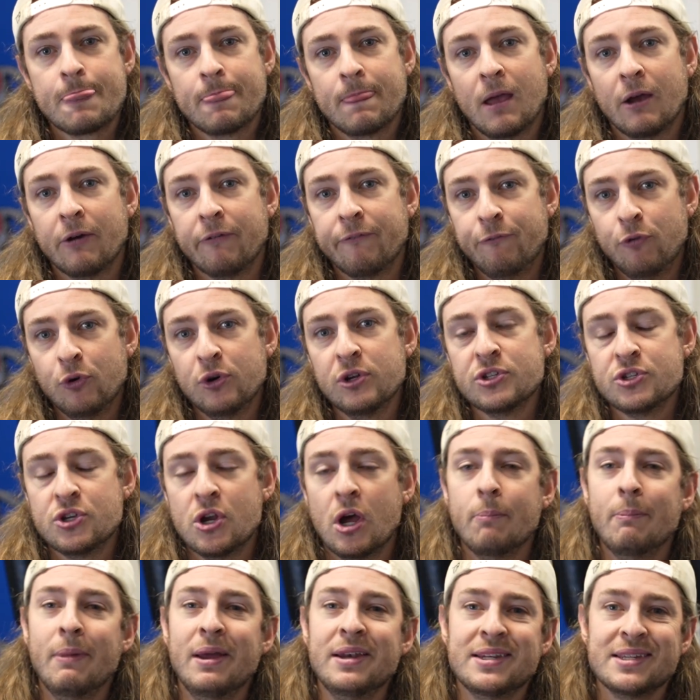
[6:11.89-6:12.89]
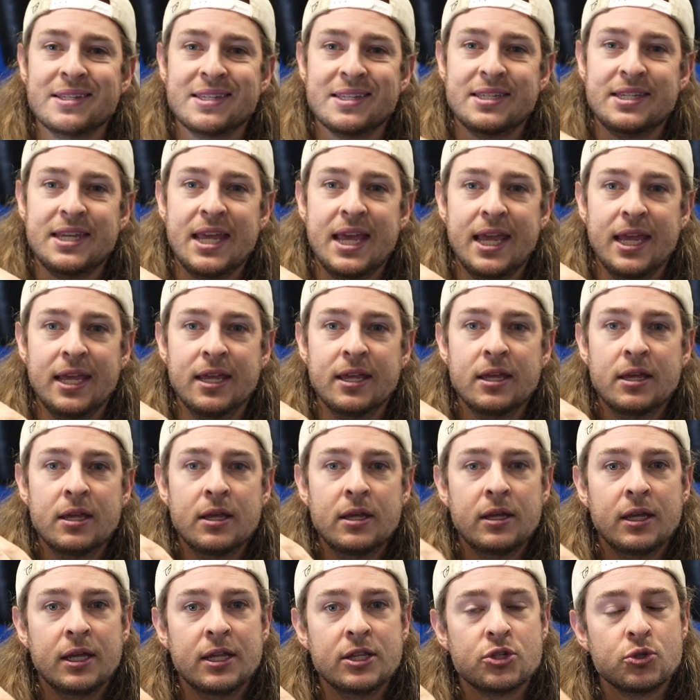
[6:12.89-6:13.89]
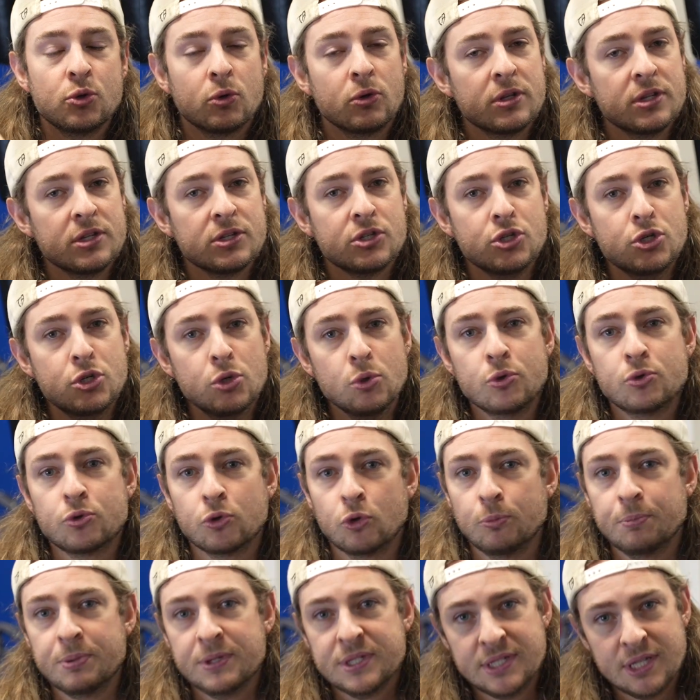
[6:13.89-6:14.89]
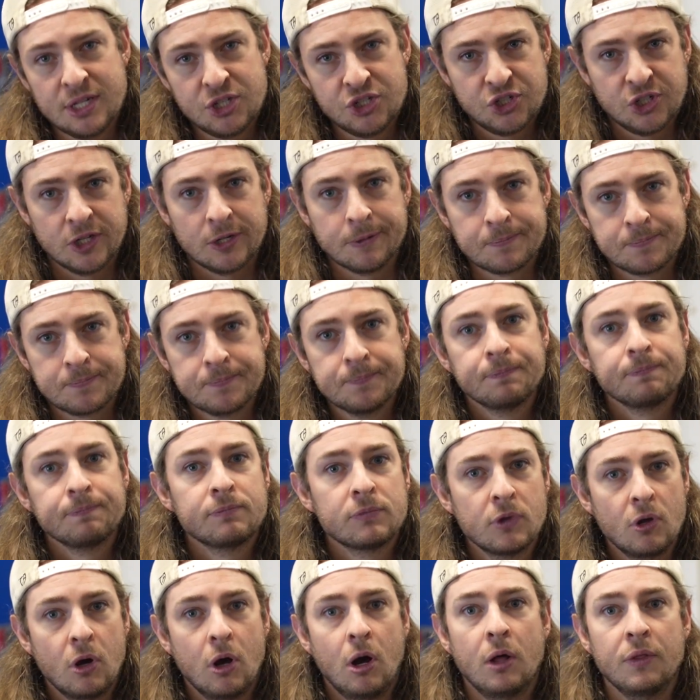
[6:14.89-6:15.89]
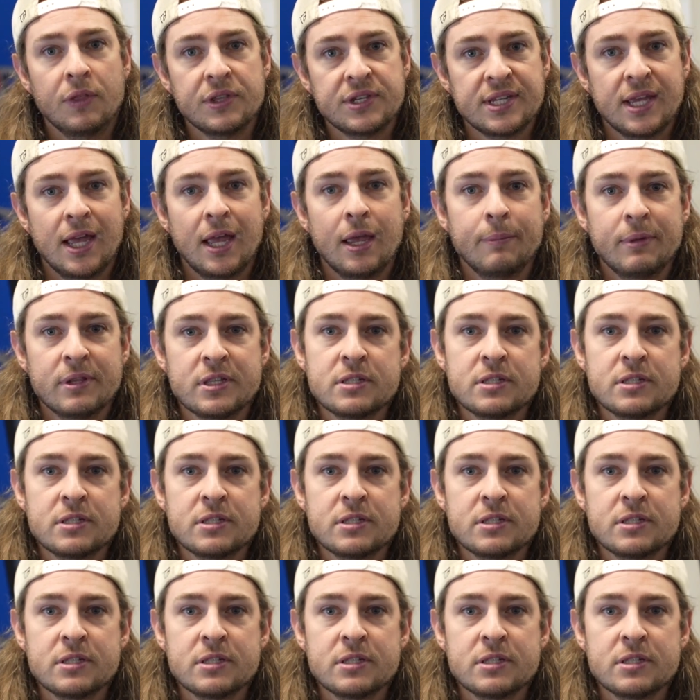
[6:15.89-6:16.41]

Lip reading: Our foot is not meant to stay in sort of this neutral position all the time.